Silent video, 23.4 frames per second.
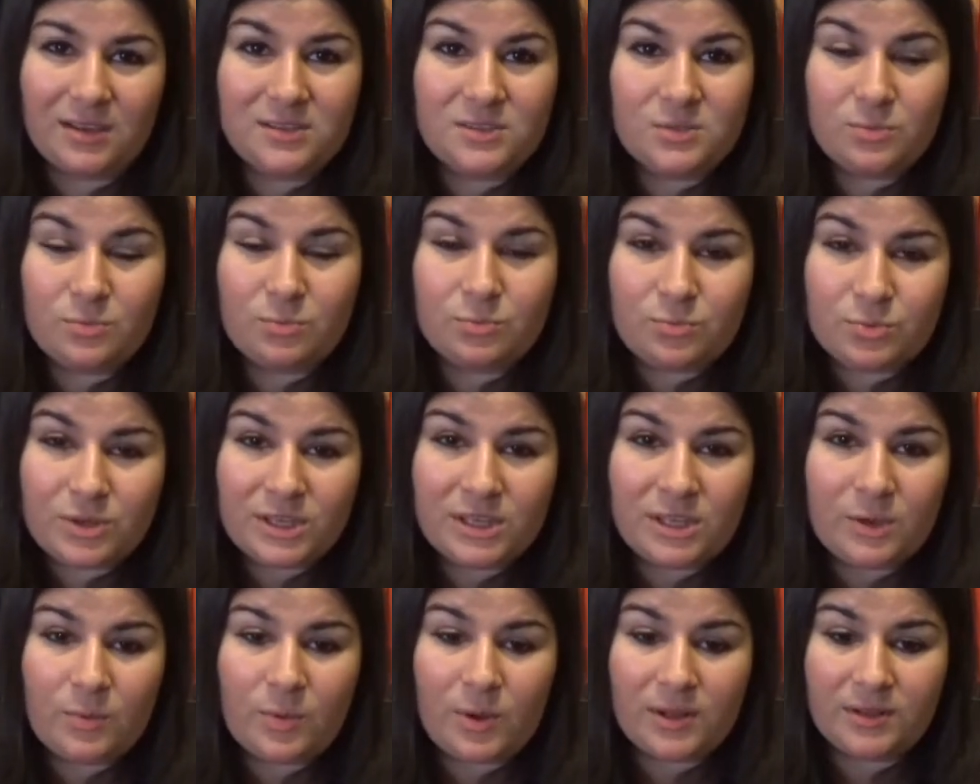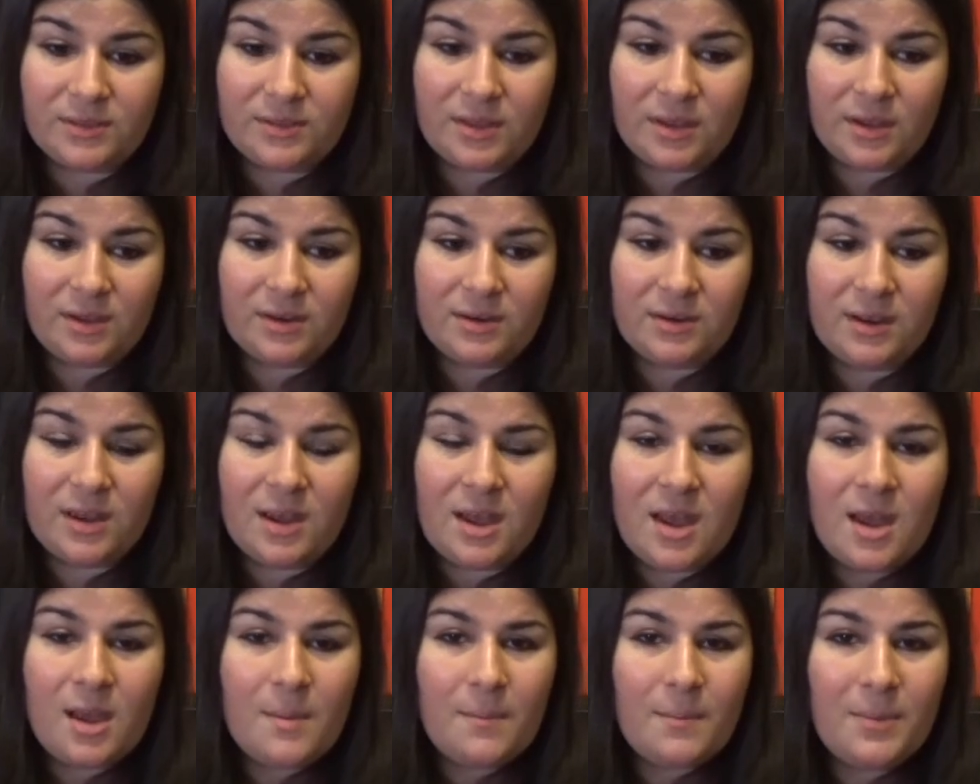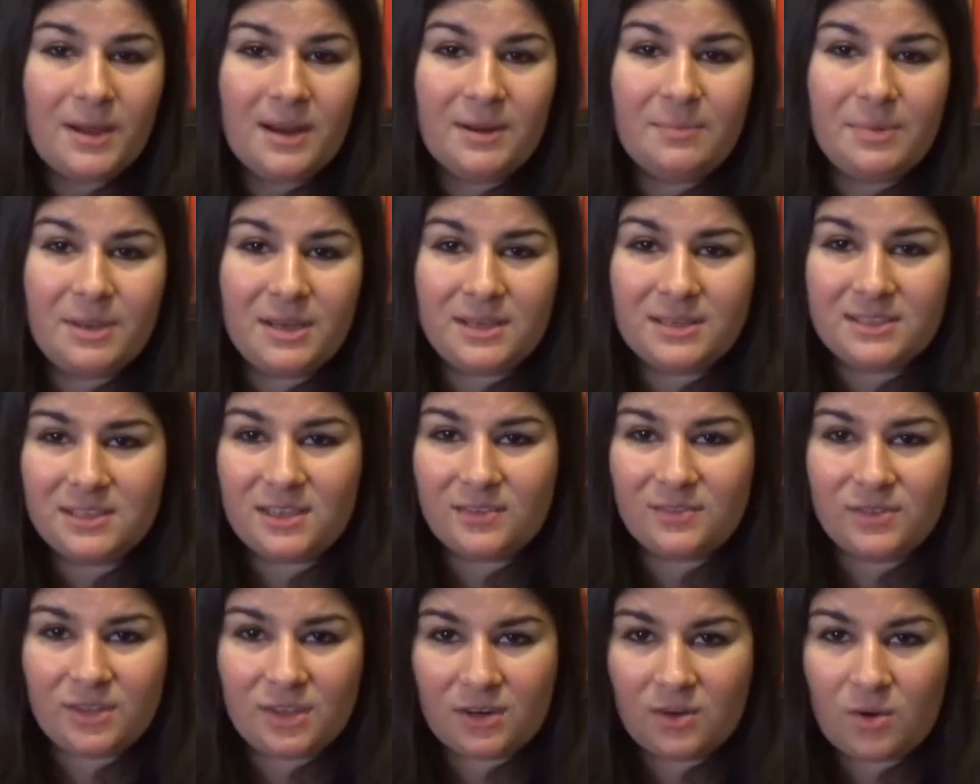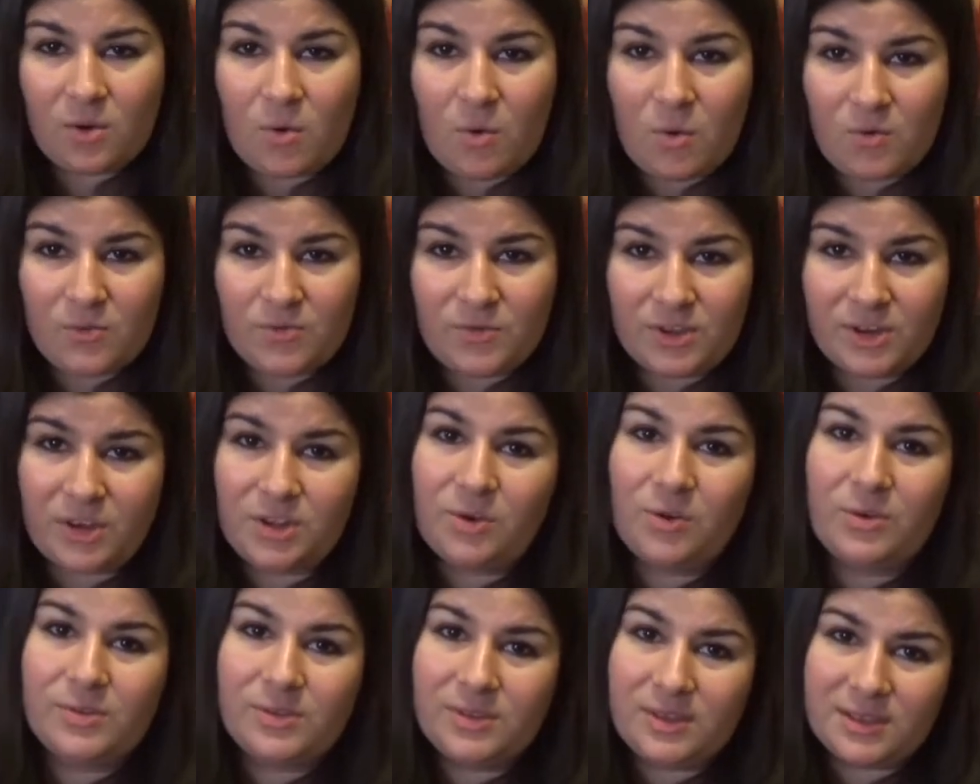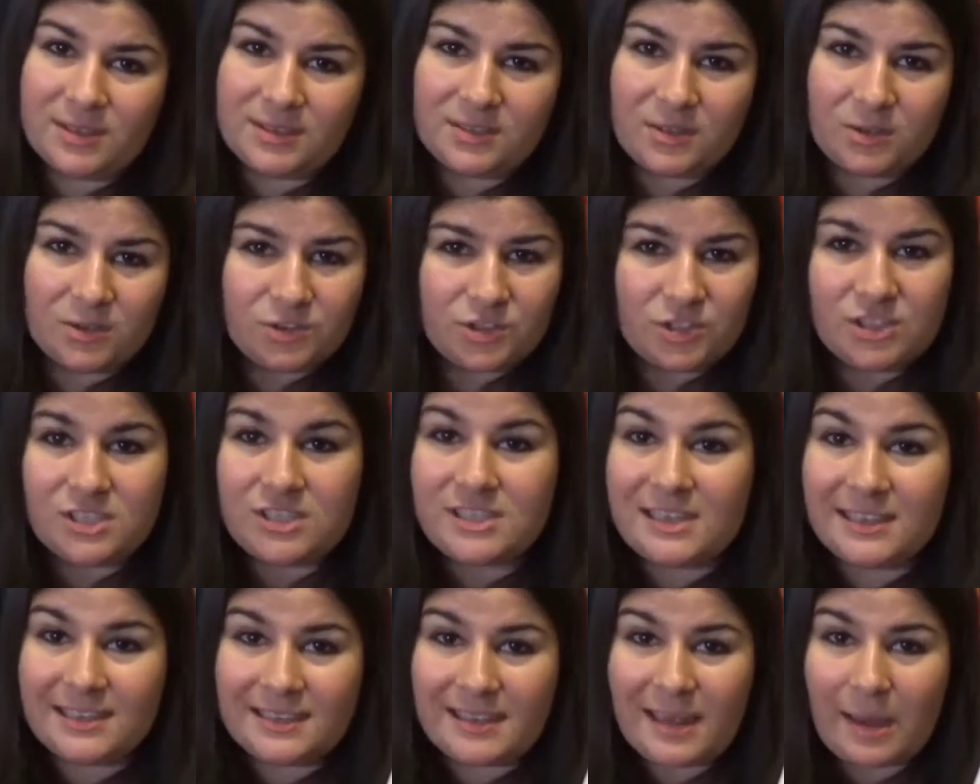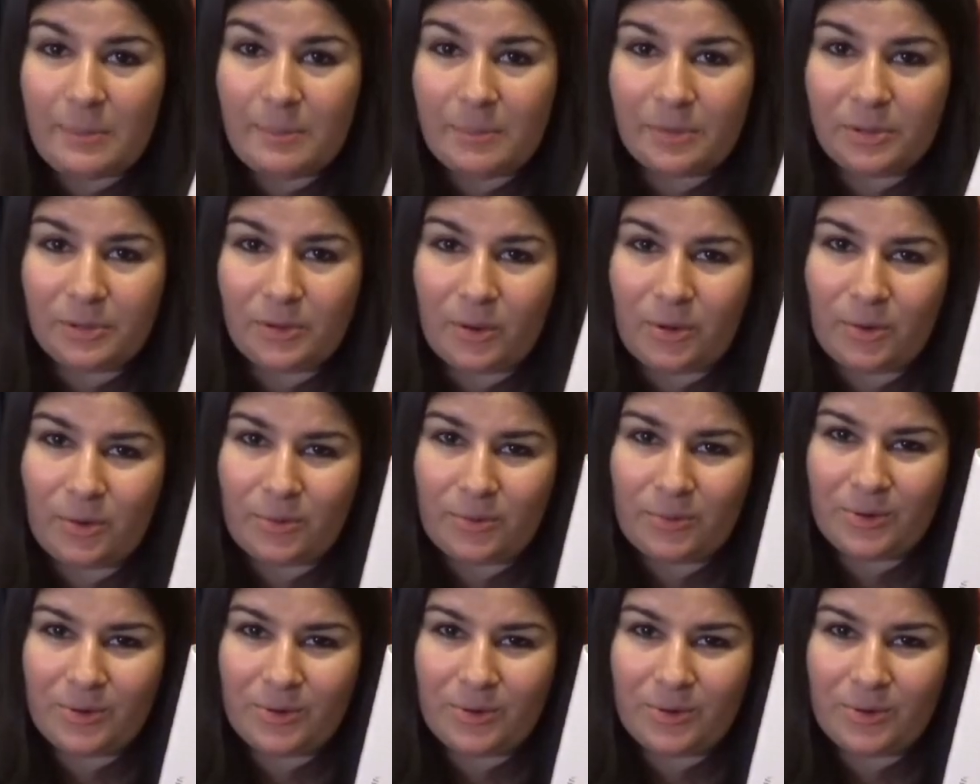It's really well done, but because I've done a whole video on this, I'll just link that below,